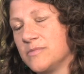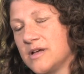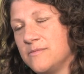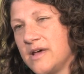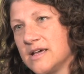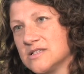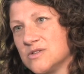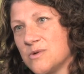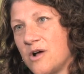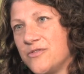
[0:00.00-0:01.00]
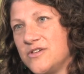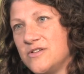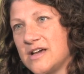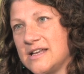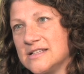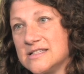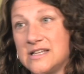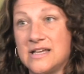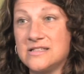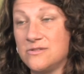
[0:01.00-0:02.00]
blood banks throughout the United
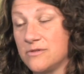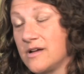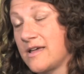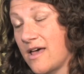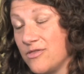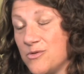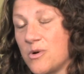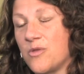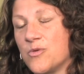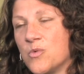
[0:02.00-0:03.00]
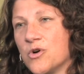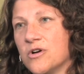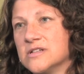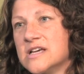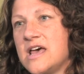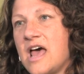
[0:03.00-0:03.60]
States and again throughout the world,